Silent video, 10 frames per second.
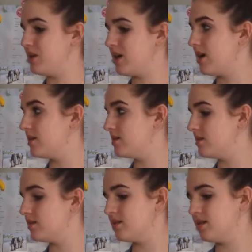
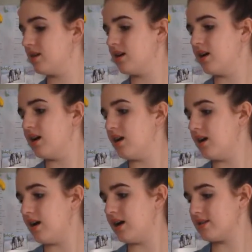because,
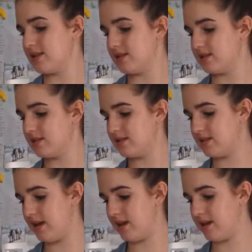as I did
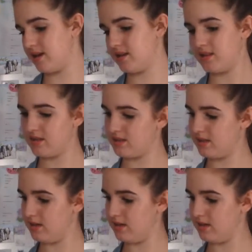say, the